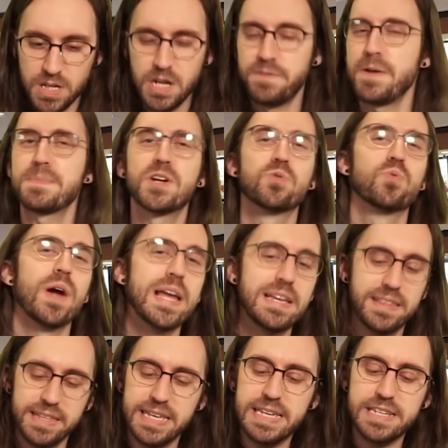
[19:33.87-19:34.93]
Now if I'm gonna rank
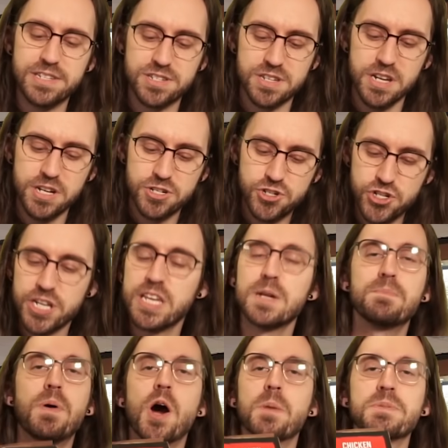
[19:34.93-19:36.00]
these,
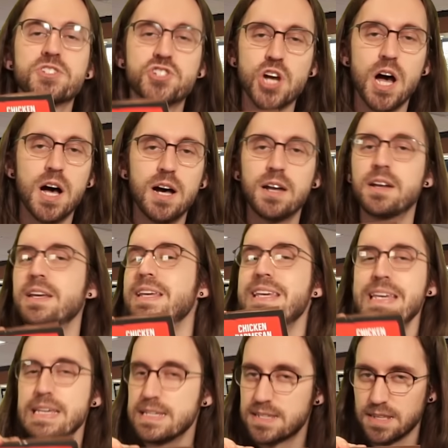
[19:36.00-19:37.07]
chicken Parmesan
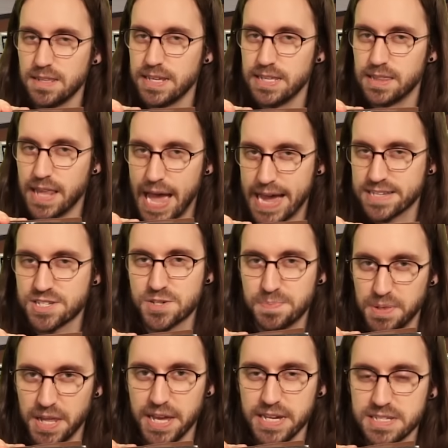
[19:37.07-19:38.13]
easily last
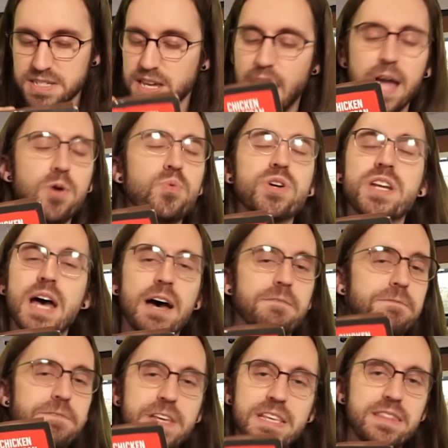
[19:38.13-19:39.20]
place. I would not
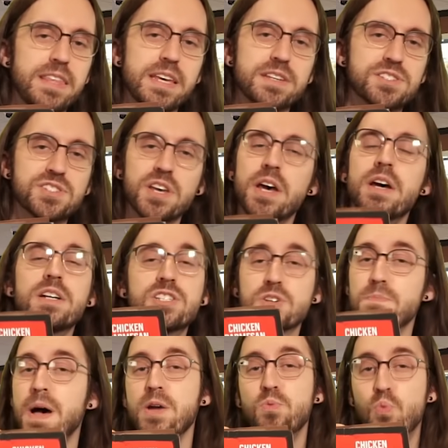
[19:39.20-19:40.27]
feed this to
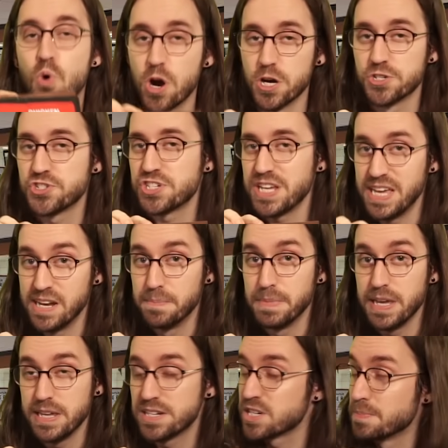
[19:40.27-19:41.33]
my worst
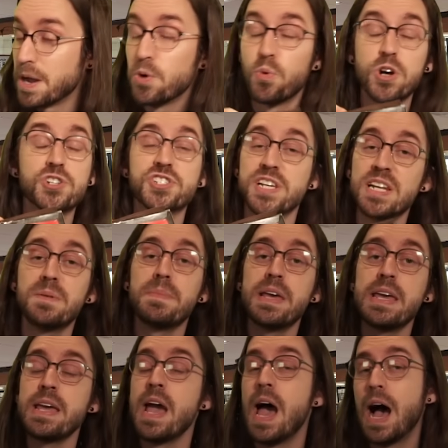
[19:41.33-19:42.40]
enemy. To my worst
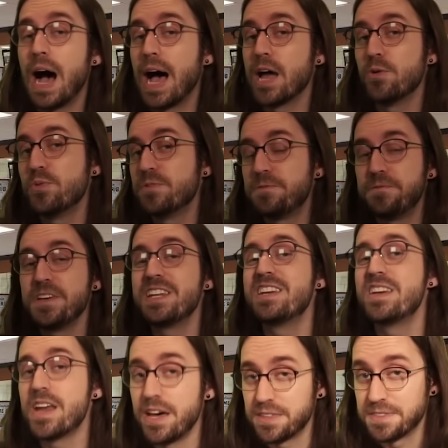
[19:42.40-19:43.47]
enemy, I would feed
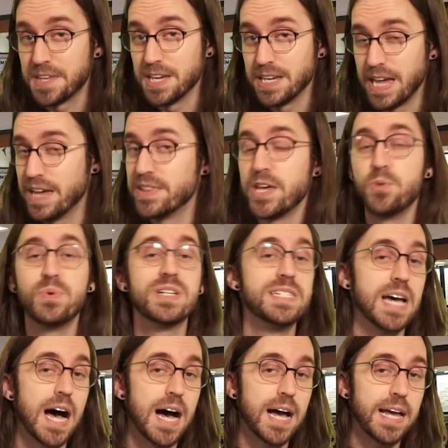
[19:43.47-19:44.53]
nothing, and they would
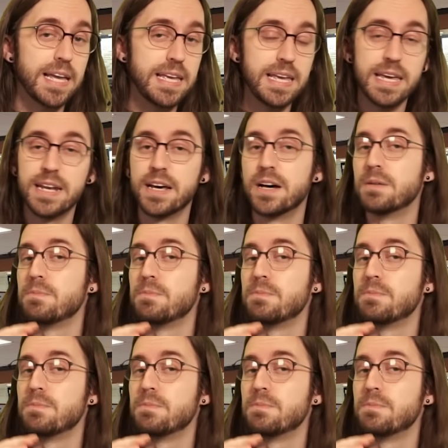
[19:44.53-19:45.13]
die in a